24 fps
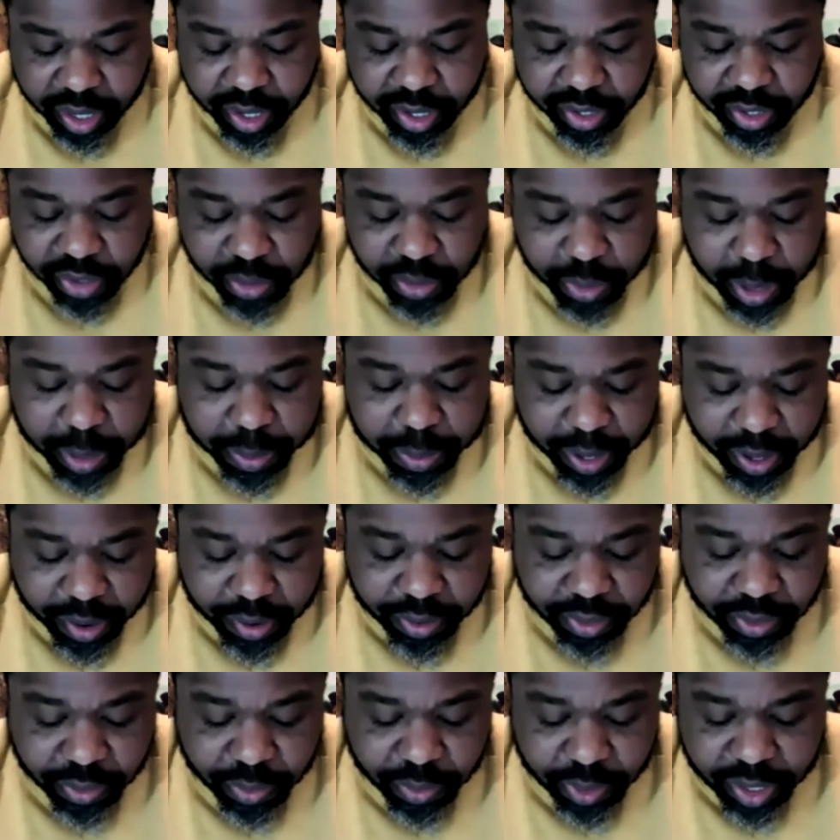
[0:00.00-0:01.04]
so my
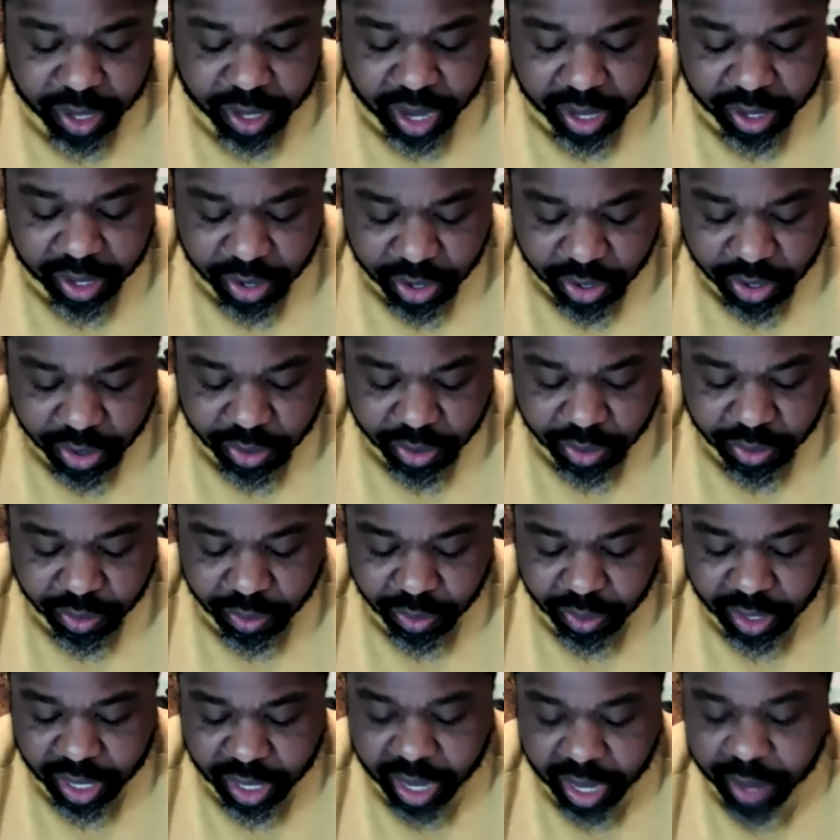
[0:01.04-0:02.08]
parents would not know
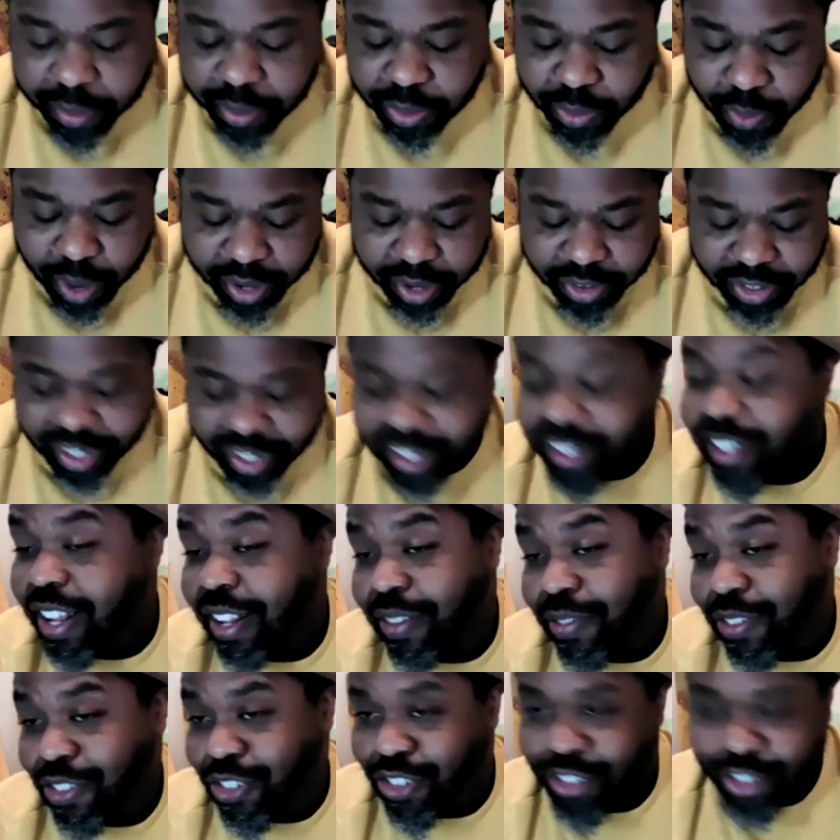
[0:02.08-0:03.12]
that I was watching a
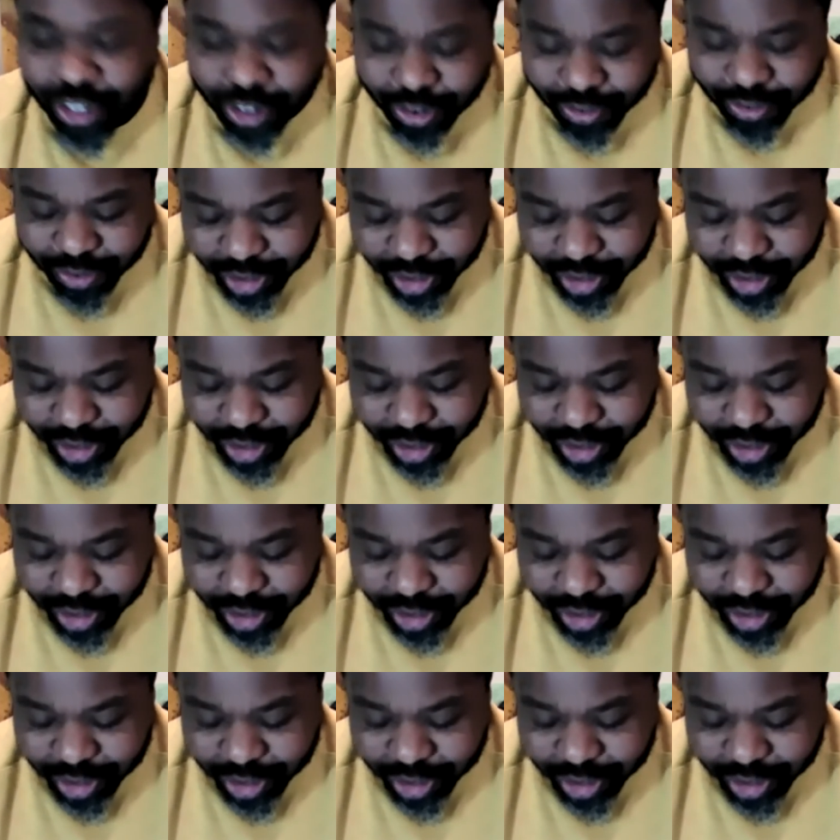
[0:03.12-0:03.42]
television show for